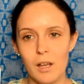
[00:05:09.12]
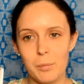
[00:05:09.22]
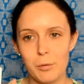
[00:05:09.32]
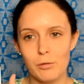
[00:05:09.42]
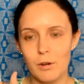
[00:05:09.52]

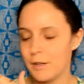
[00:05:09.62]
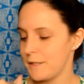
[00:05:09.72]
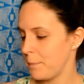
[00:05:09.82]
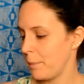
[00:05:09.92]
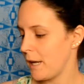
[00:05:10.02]

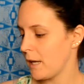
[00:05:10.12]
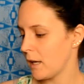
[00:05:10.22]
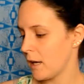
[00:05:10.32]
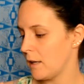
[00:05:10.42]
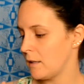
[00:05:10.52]
rosy
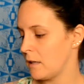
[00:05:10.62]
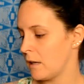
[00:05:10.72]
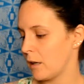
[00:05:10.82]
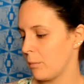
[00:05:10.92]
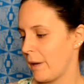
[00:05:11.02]
pink and then
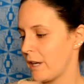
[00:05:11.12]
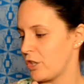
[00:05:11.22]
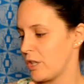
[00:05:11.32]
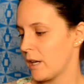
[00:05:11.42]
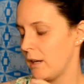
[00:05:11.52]
like a
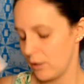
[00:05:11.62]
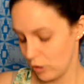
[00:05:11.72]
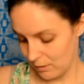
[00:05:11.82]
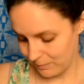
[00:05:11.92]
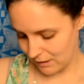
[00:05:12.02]
beigey color.
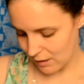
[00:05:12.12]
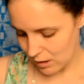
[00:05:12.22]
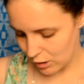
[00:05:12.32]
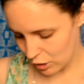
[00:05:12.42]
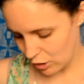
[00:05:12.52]
So I'm
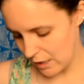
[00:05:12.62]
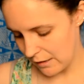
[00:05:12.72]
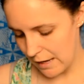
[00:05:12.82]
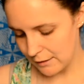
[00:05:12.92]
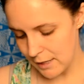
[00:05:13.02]
excited to try
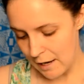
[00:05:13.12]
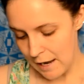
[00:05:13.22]
that.